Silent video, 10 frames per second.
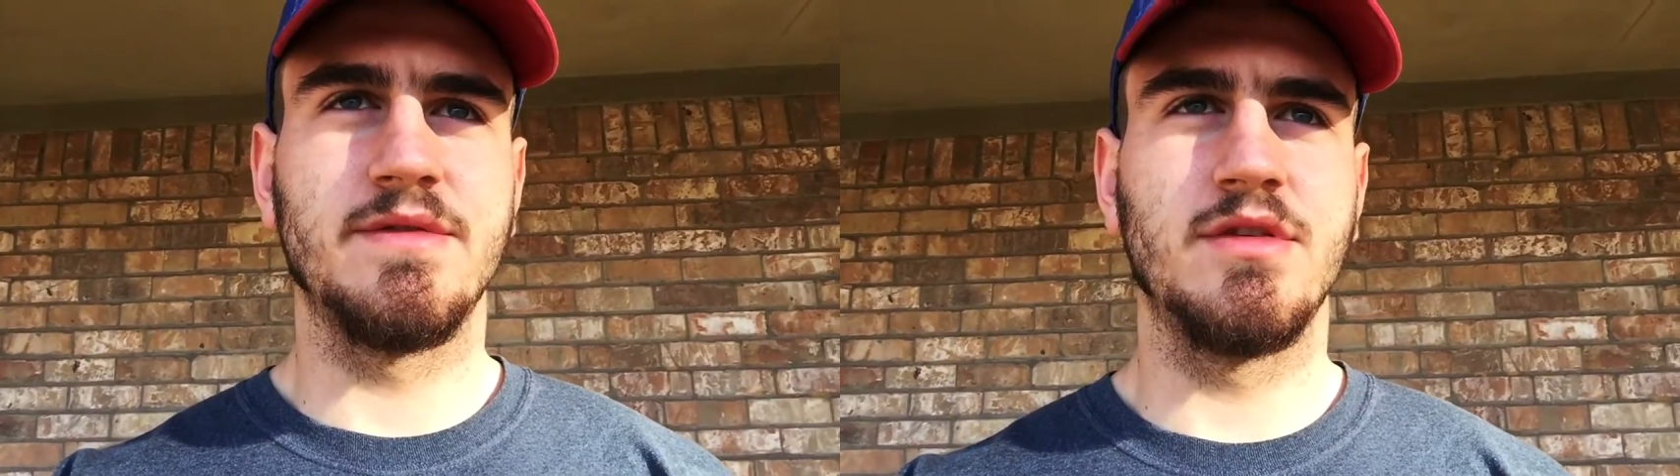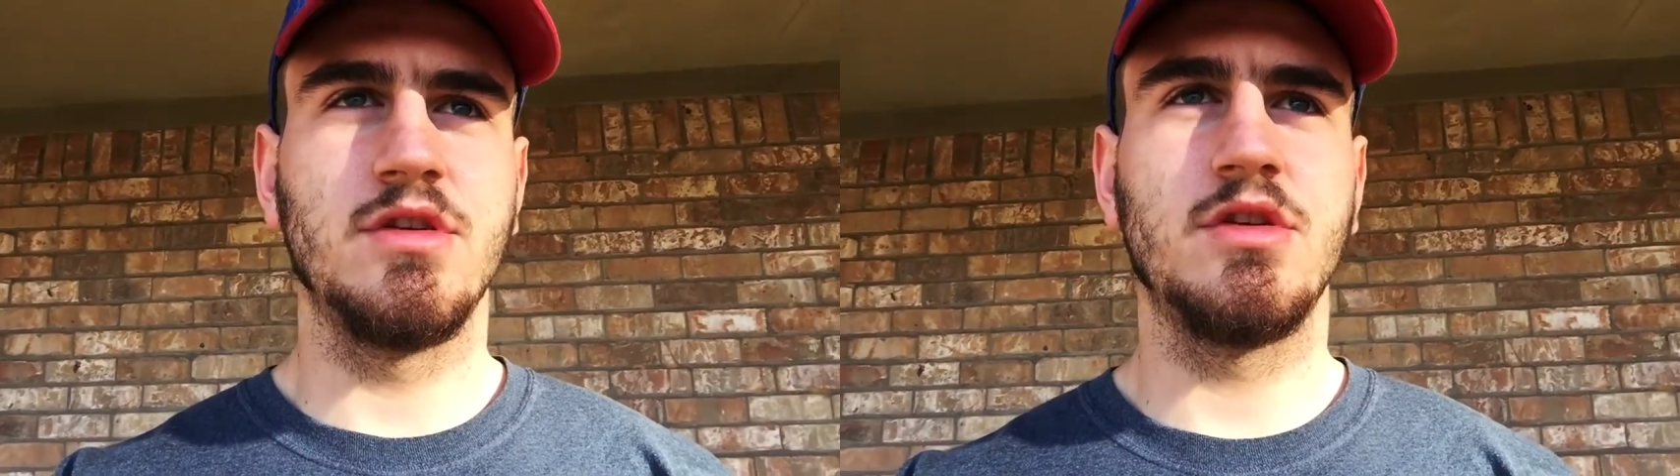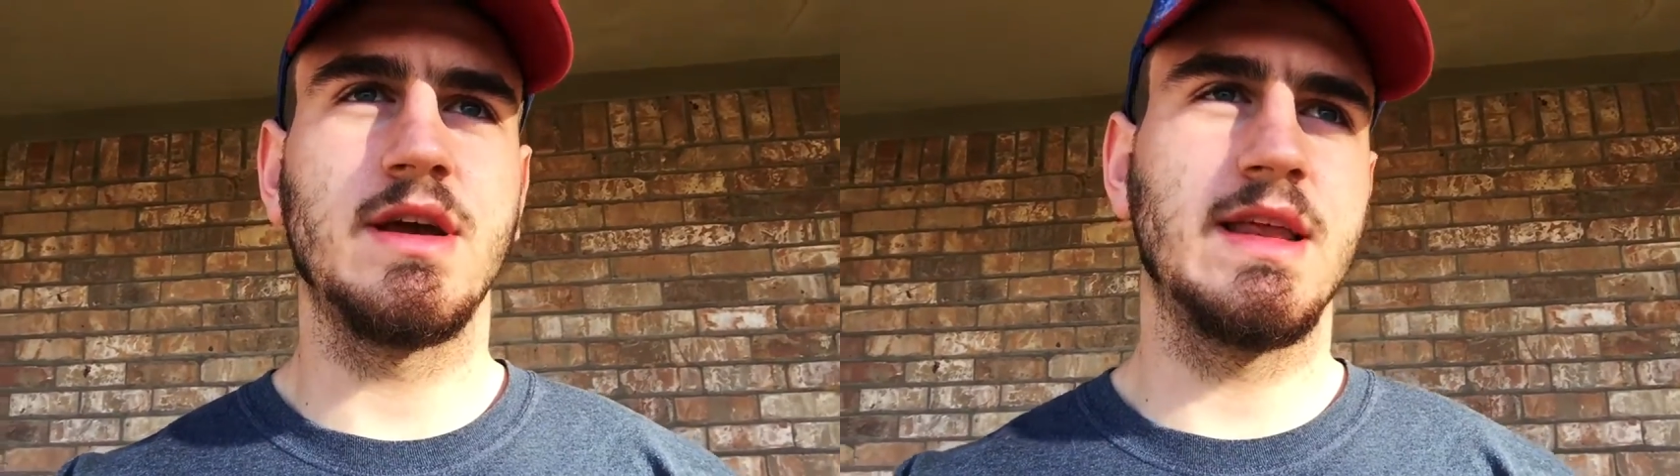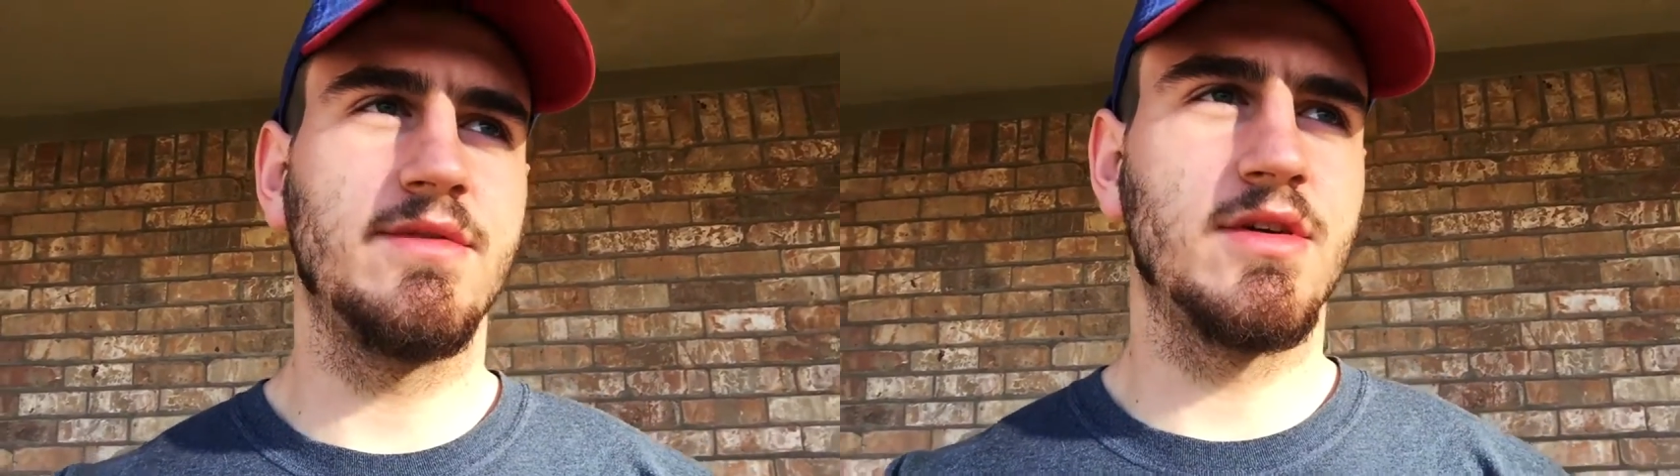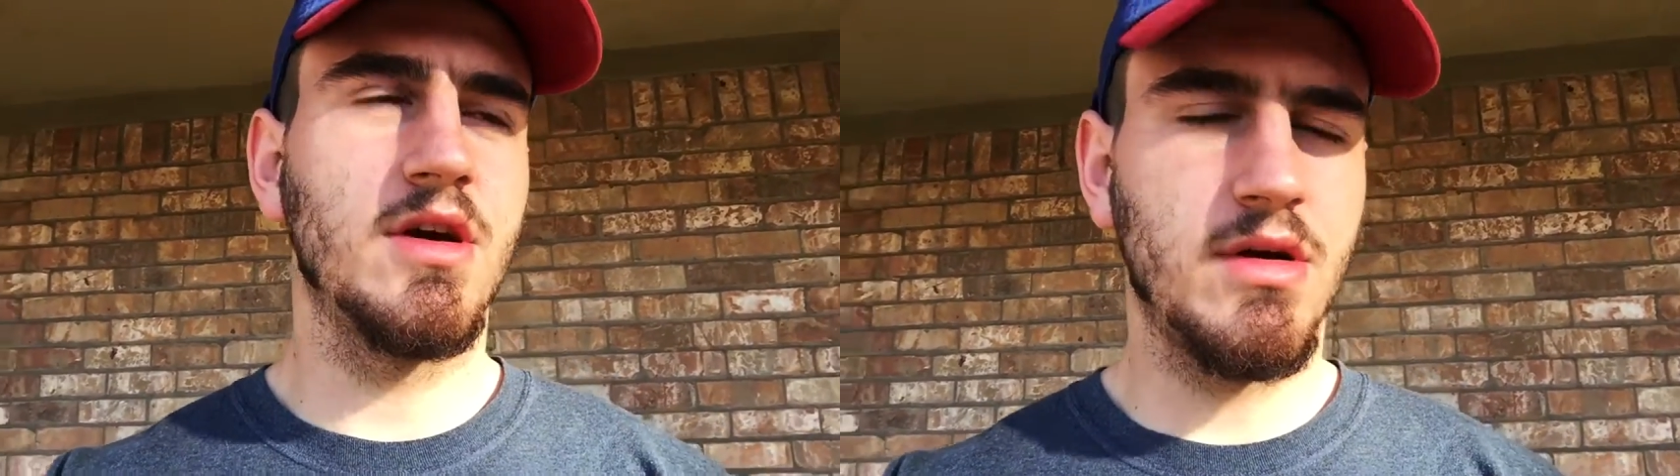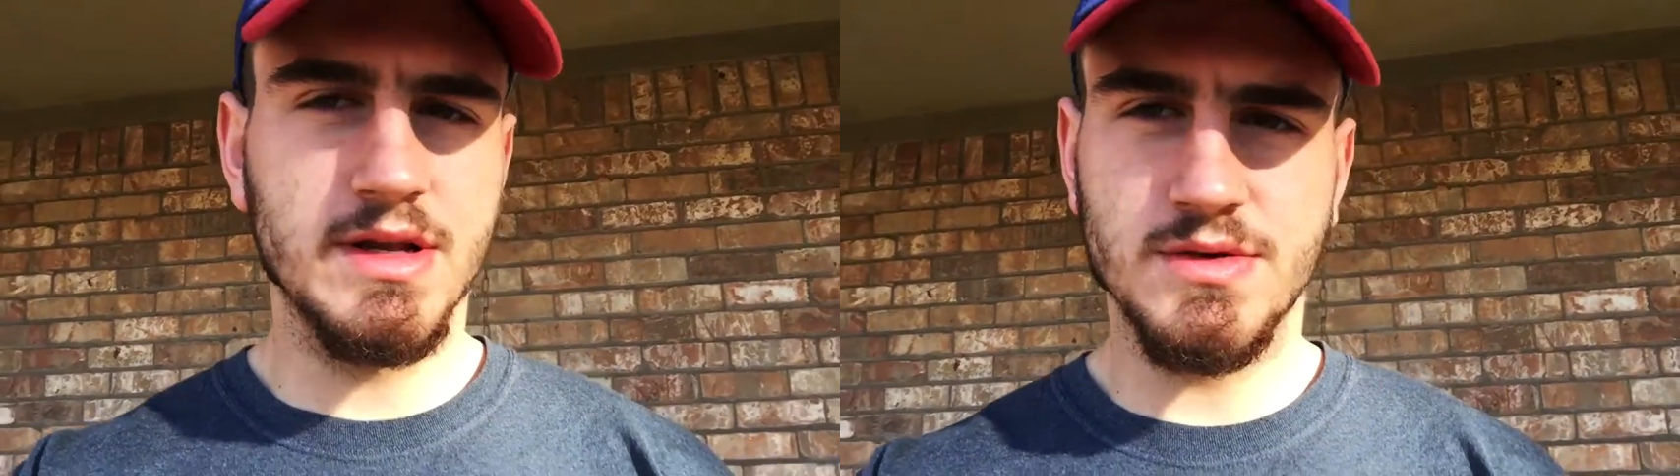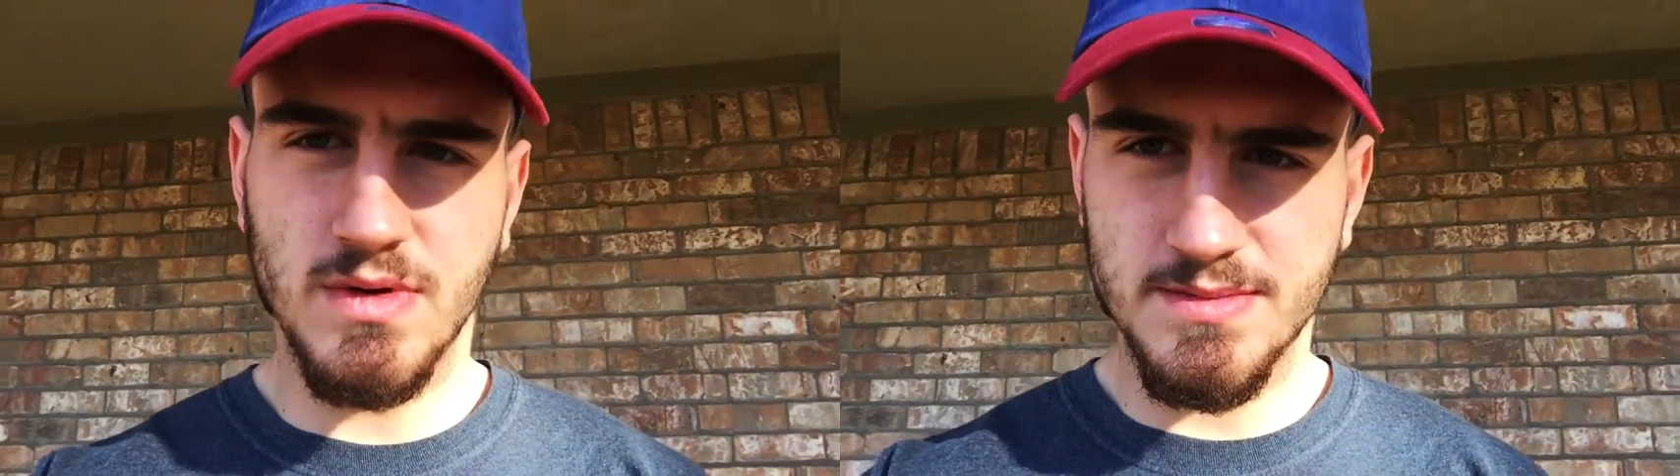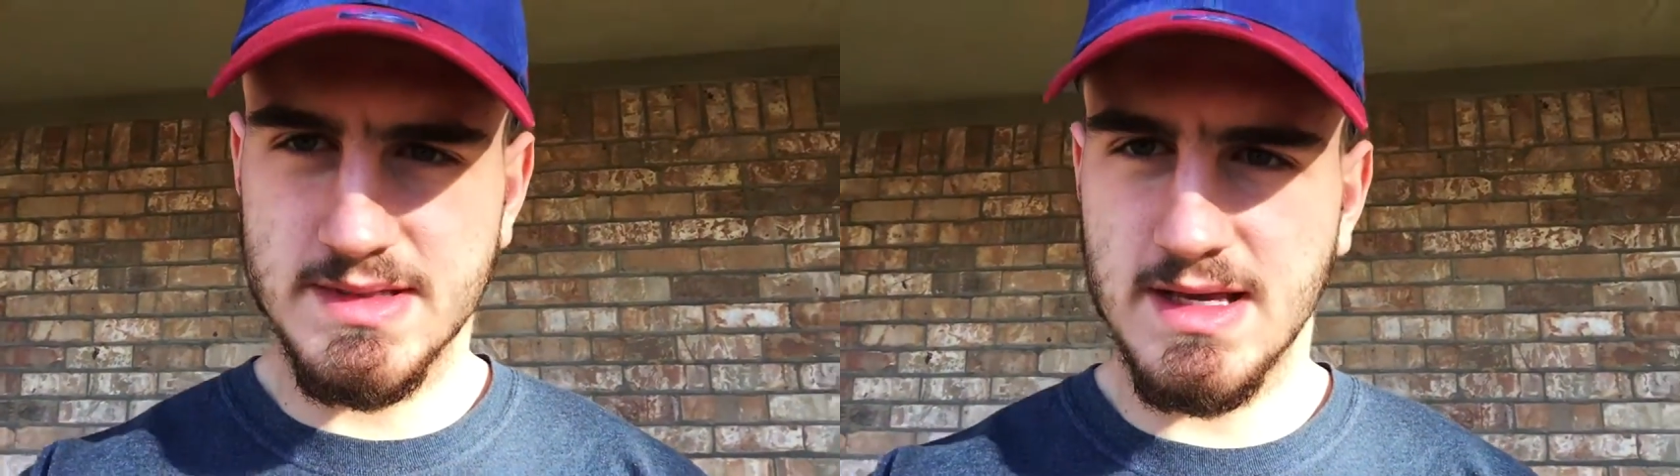you can even go on his
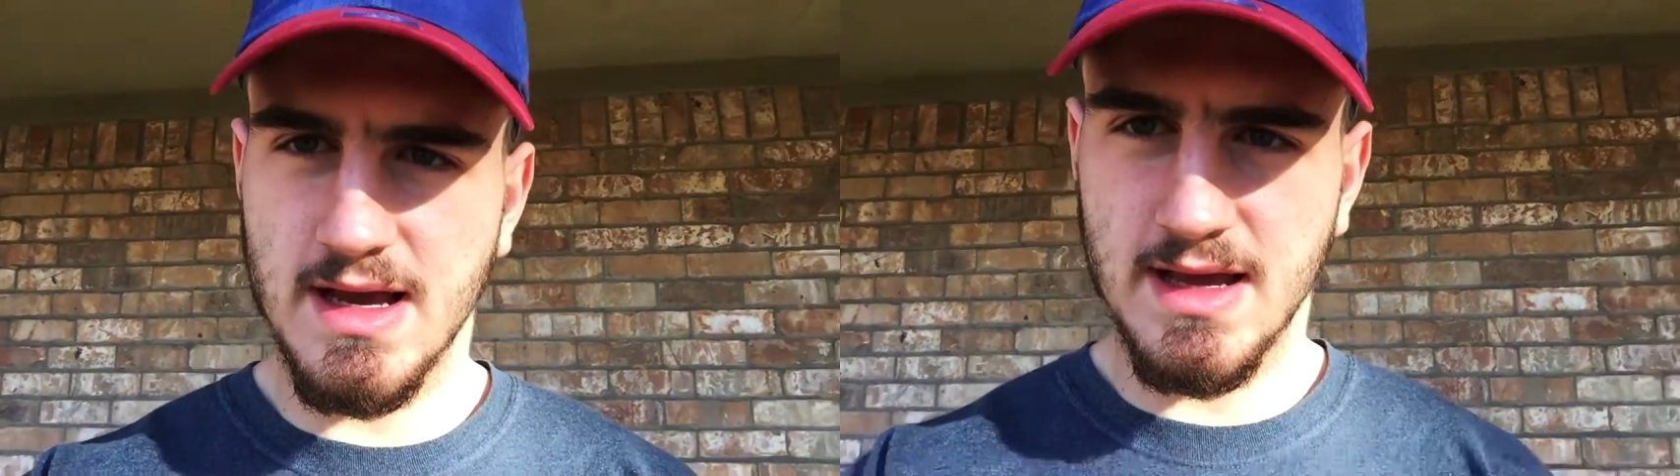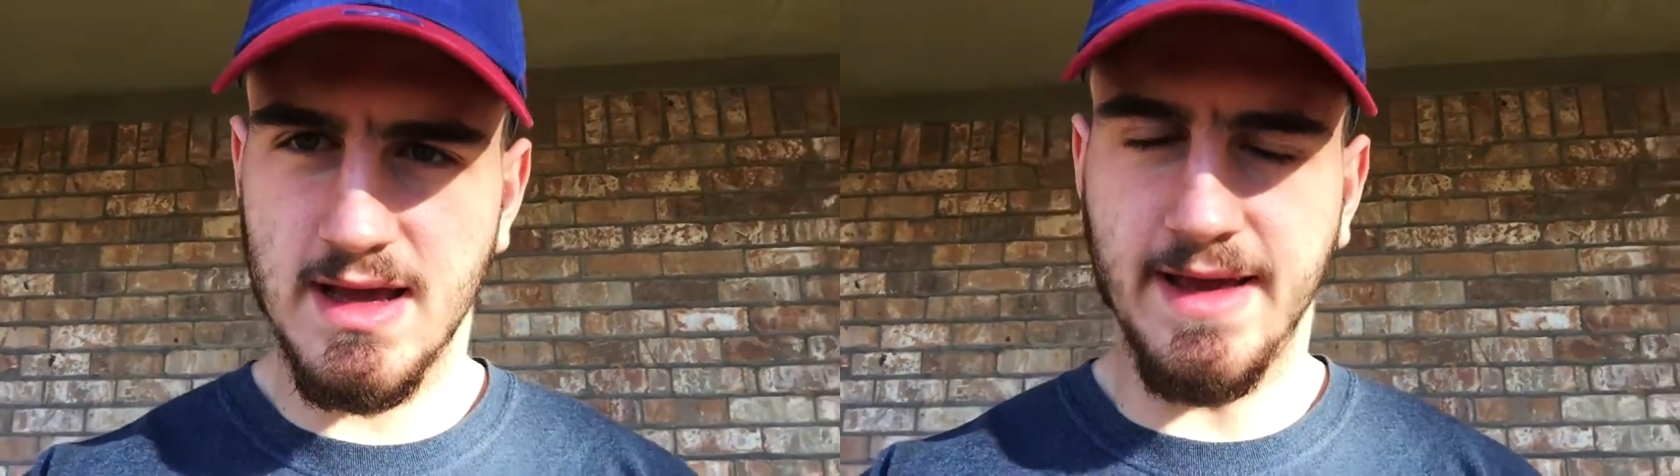website